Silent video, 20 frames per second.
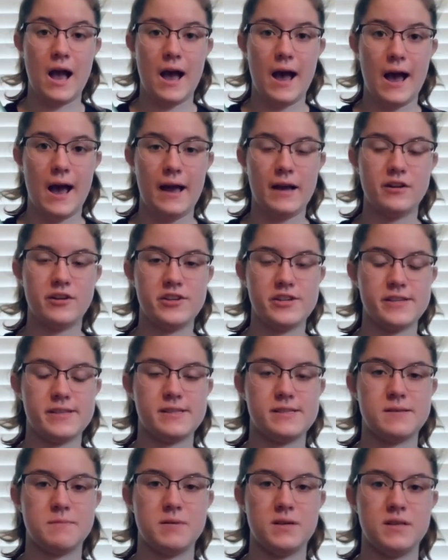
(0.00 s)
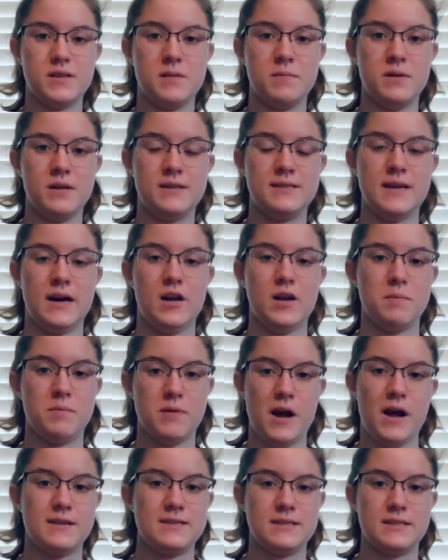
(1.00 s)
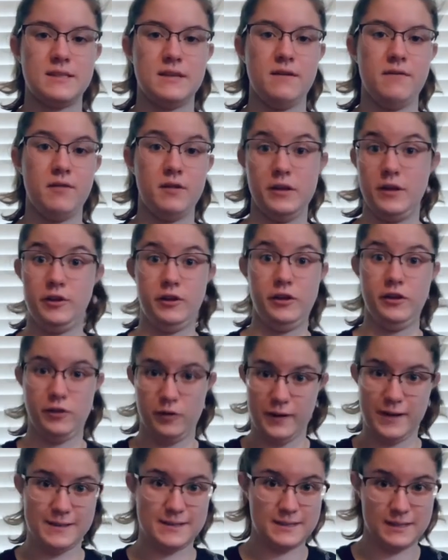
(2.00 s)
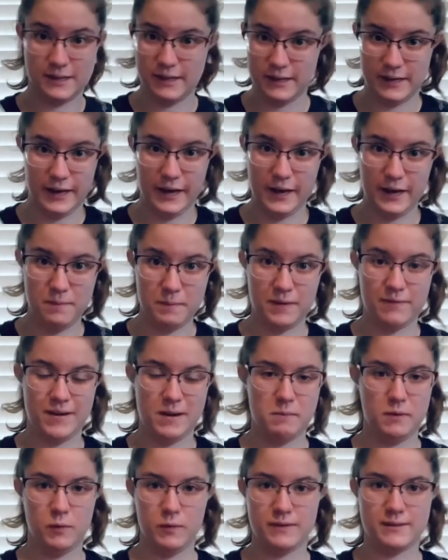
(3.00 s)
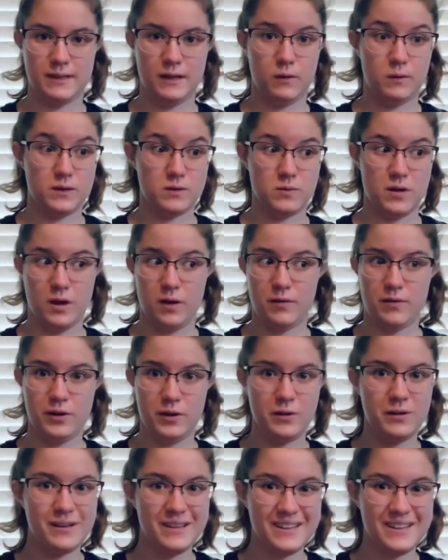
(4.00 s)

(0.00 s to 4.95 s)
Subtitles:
I had to just put the book down and process it for literally the rest of the day. My family was like, what's wrong with you?